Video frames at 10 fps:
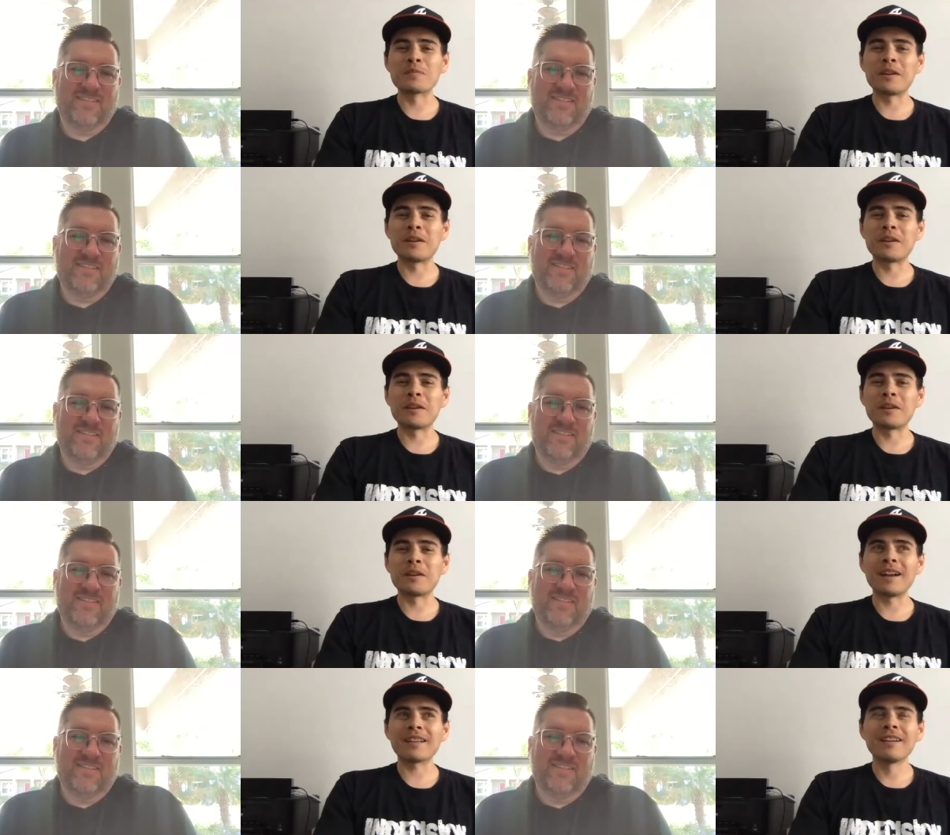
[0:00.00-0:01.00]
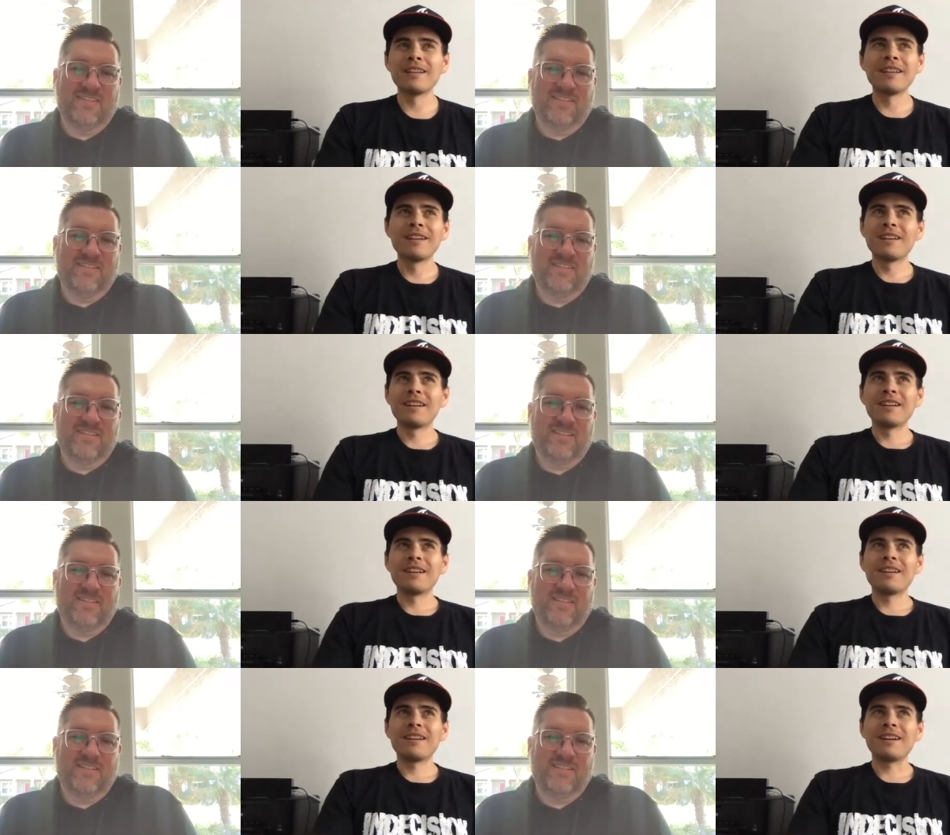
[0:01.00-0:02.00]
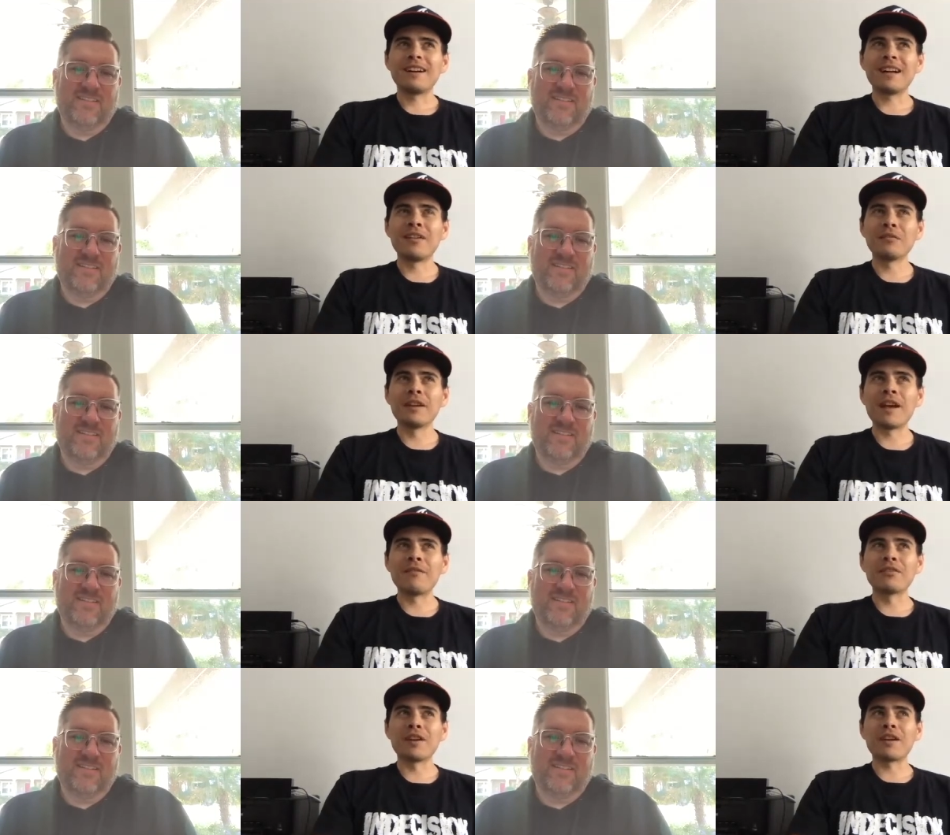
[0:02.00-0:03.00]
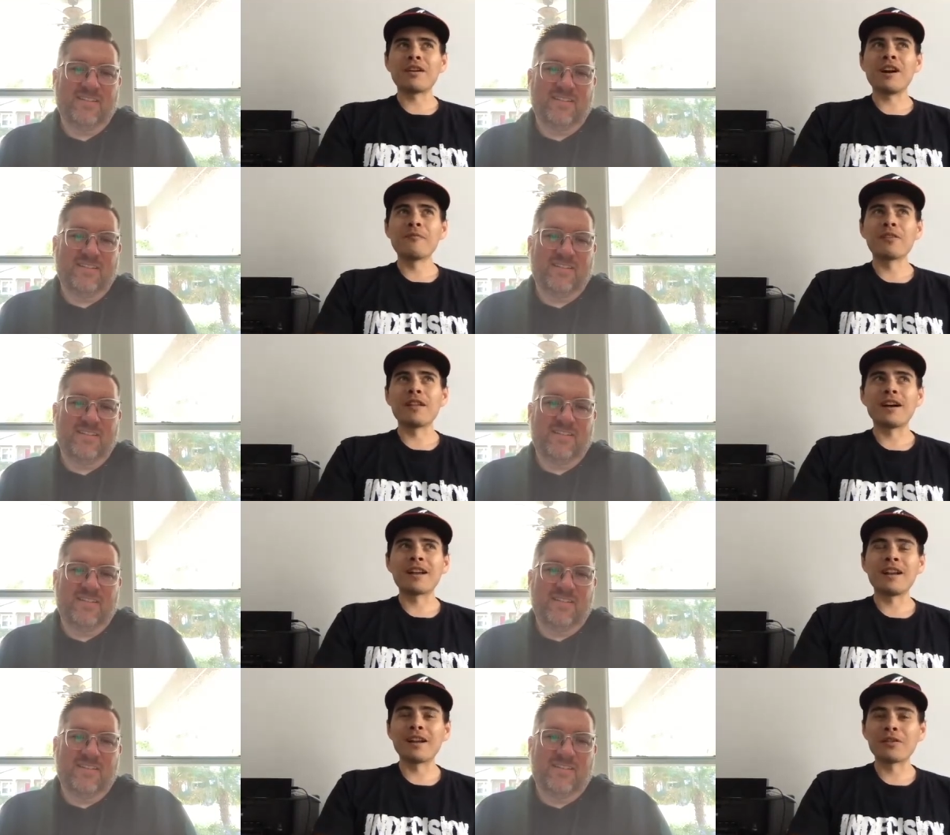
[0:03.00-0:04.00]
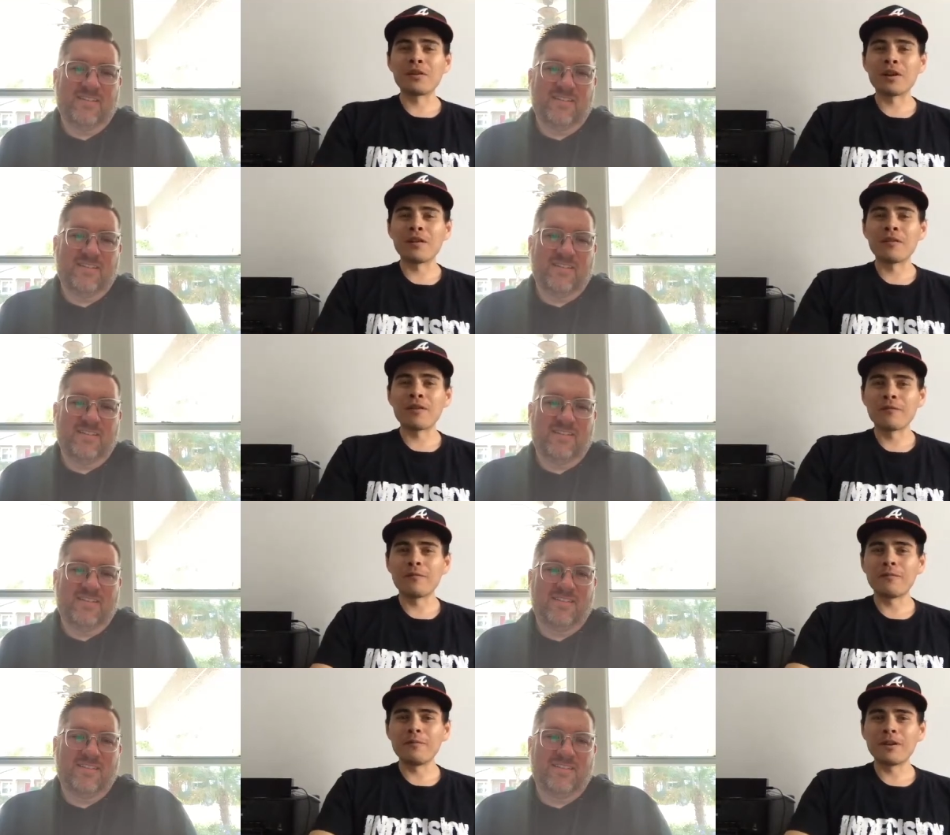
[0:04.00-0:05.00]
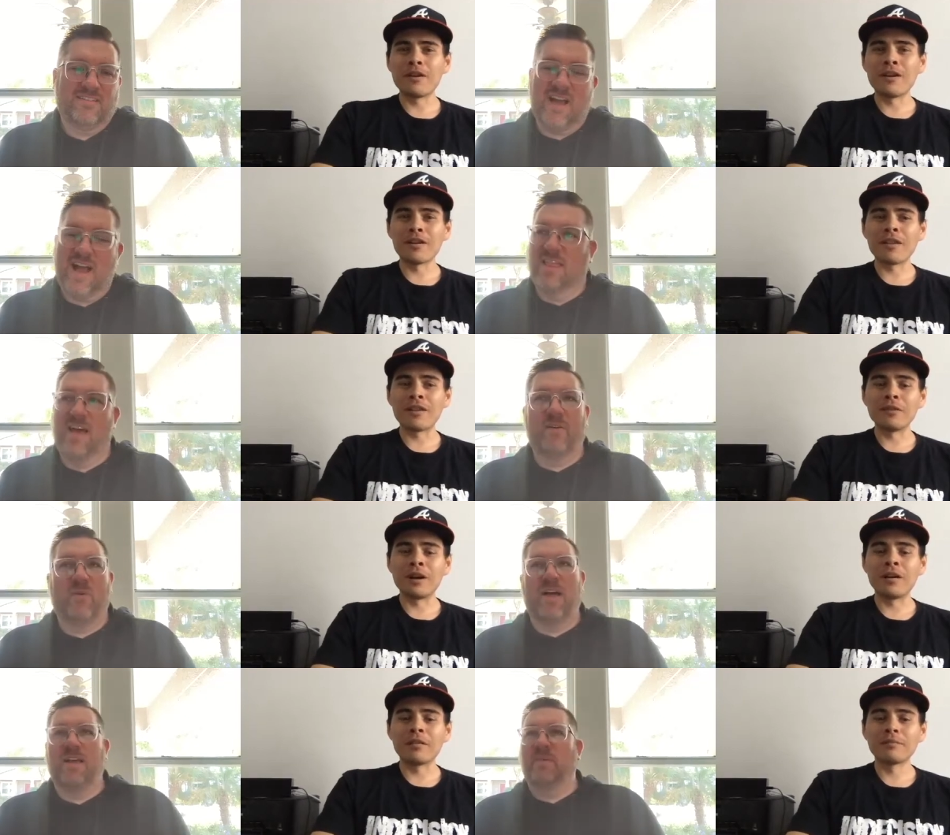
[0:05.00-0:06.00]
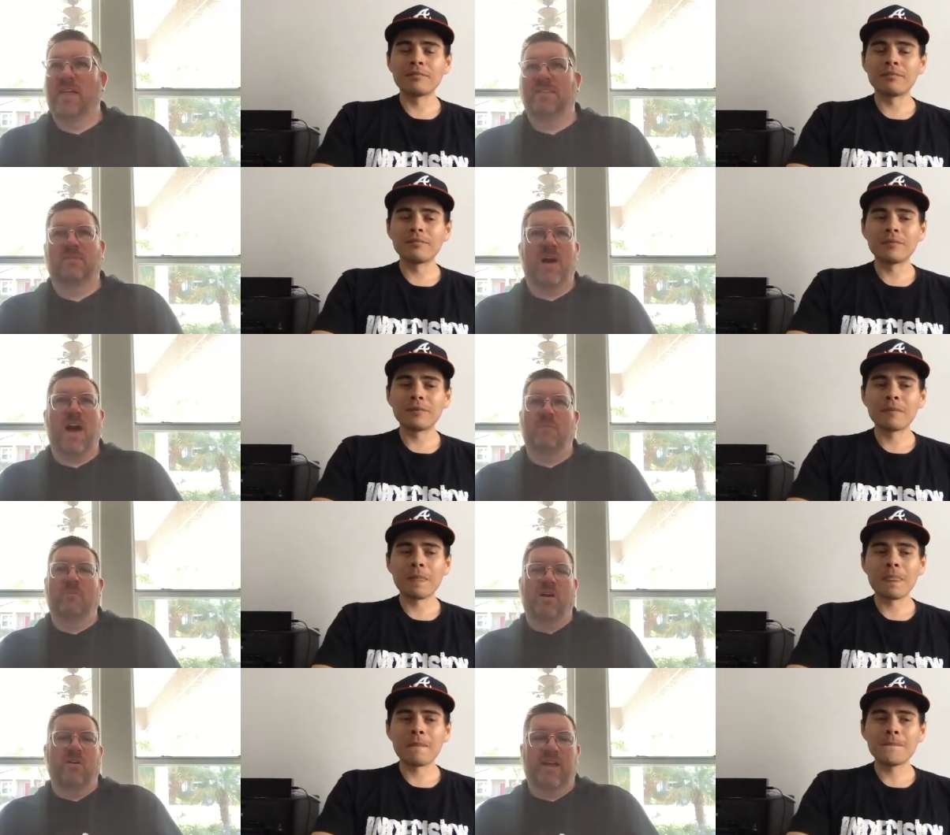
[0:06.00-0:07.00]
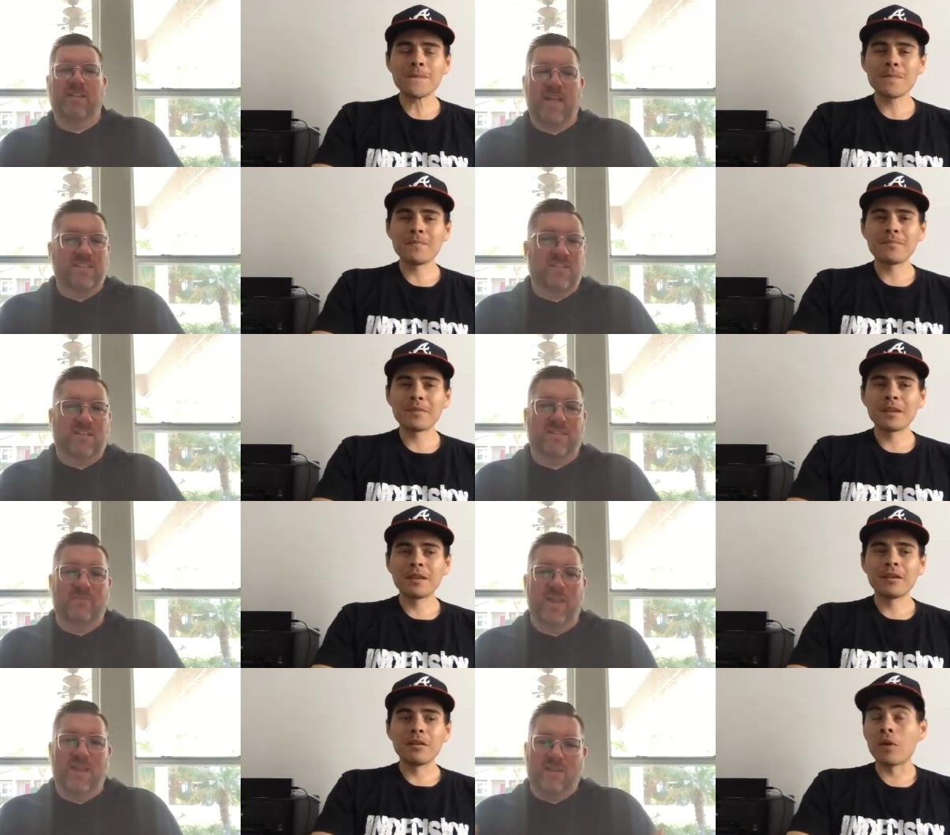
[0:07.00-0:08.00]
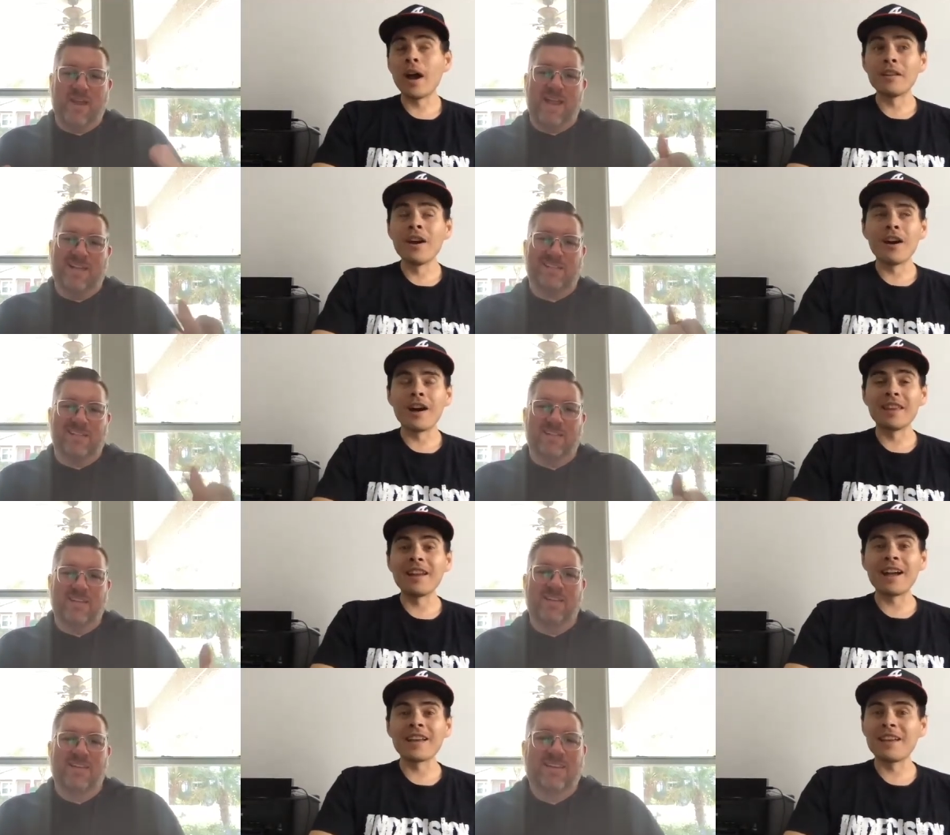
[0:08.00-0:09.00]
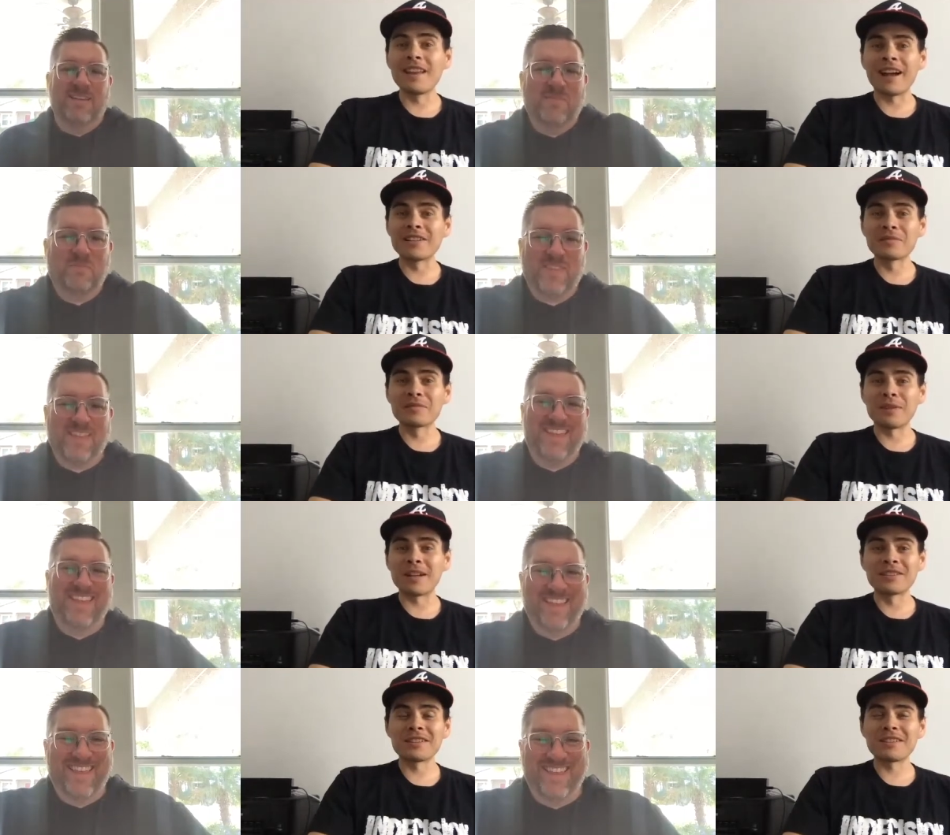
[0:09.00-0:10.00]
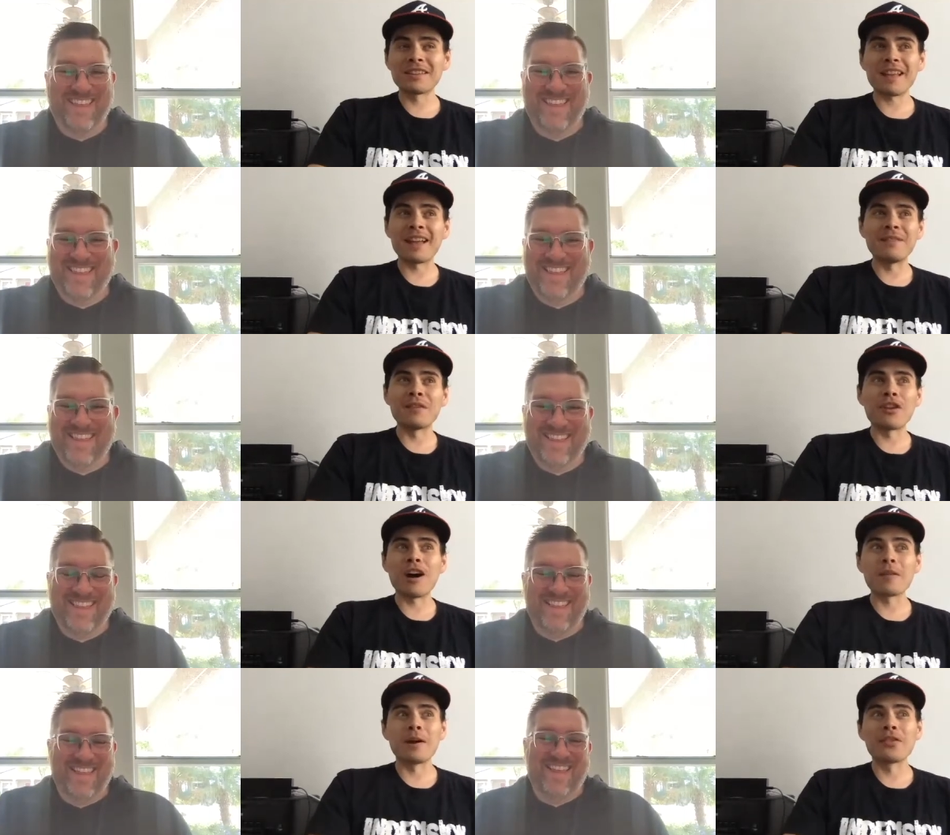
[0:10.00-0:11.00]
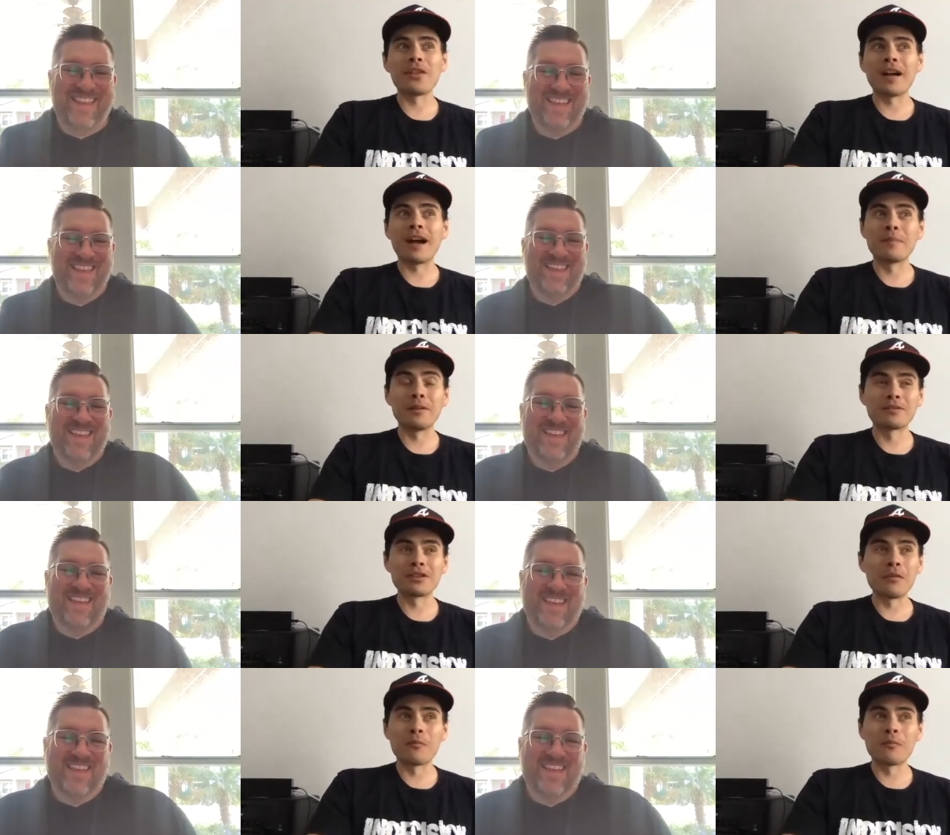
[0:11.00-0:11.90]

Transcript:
Speaker 1: because like I I don't really have a great comp for that. I kind of got thrown off guard. Guard. I love it. Well, I
Speaker 2: mean, that's the pod, bro. That that's just the minute. Right. No, I get it. I get it. I just
Speaker 1: I just hadn't even thought about that. I've been so